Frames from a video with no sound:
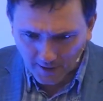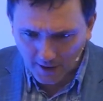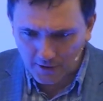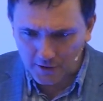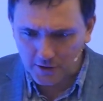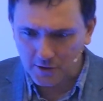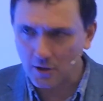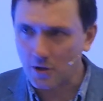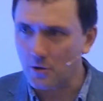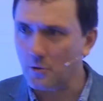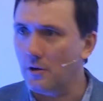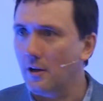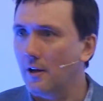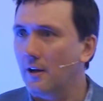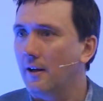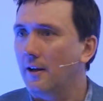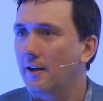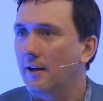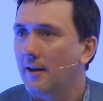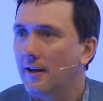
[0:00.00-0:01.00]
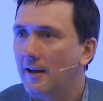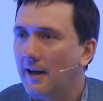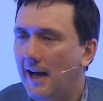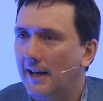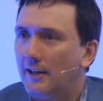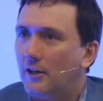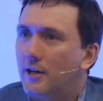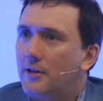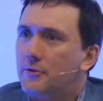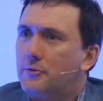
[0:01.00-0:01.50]
And so
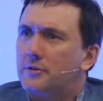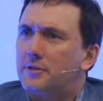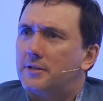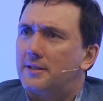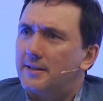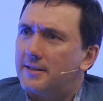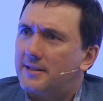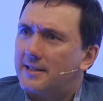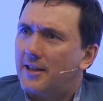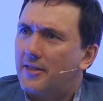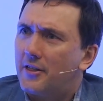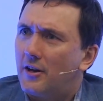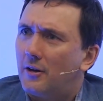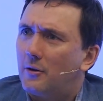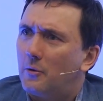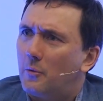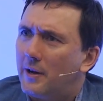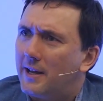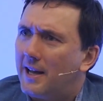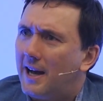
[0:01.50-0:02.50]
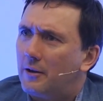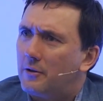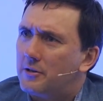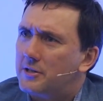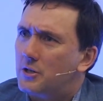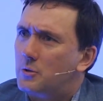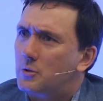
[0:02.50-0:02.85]
I got interested in this. I thought, wait, how does